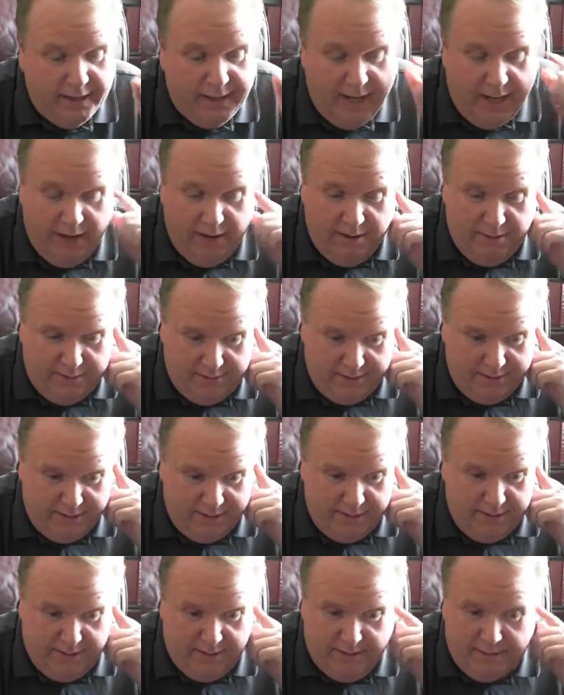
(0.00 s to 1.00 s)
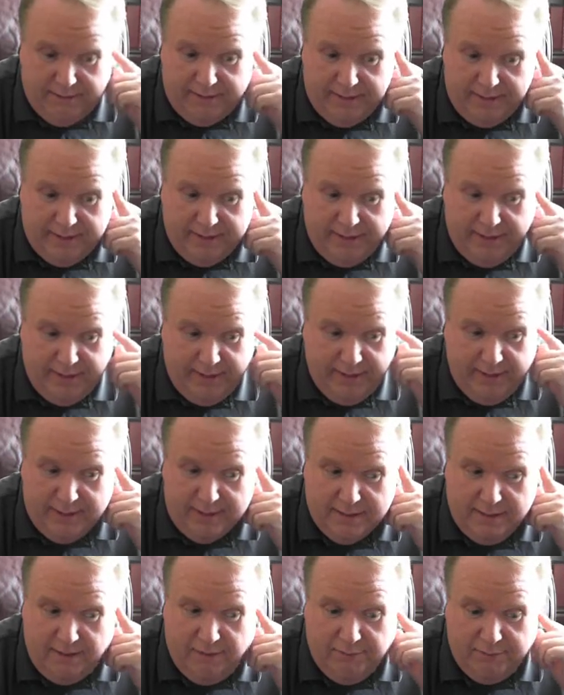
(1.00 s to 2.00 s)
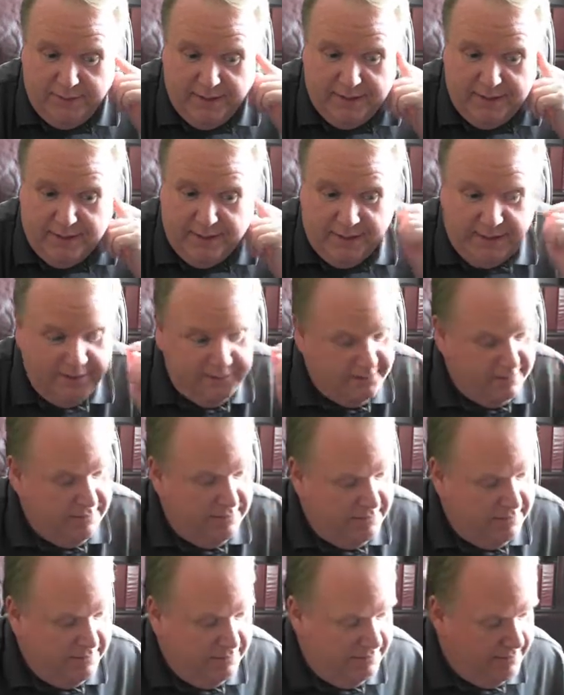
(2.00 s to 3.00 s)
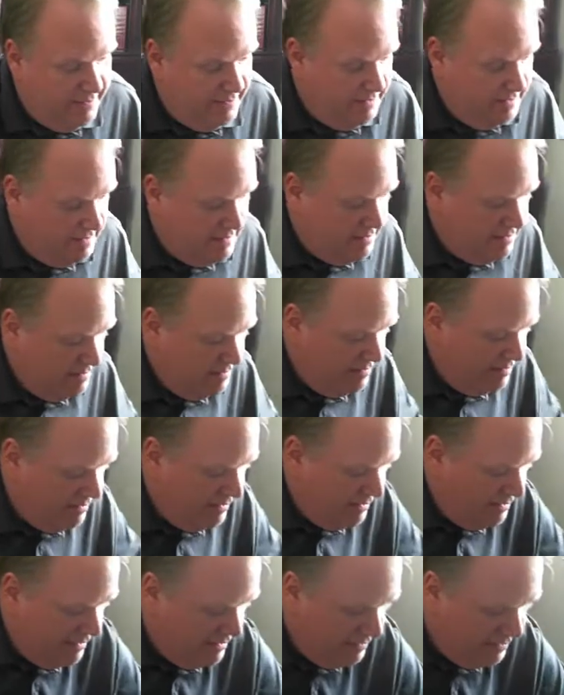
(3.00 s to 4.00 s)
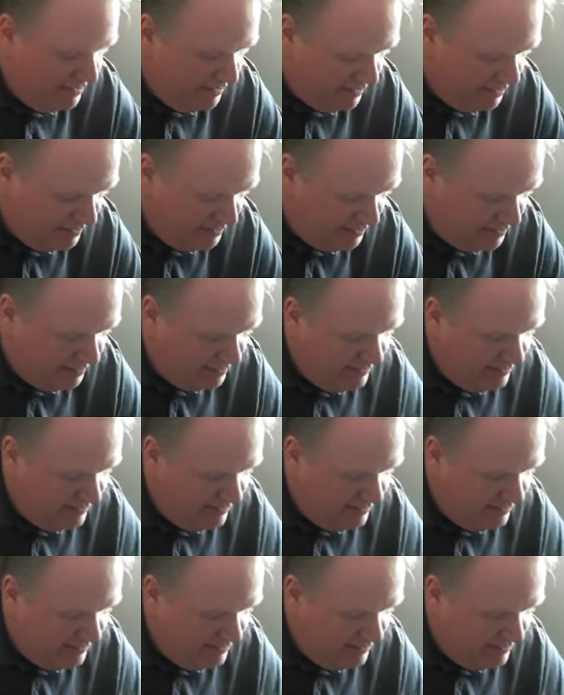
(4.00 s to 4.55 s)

Garrett was there, and he had told me that he was going to do this, and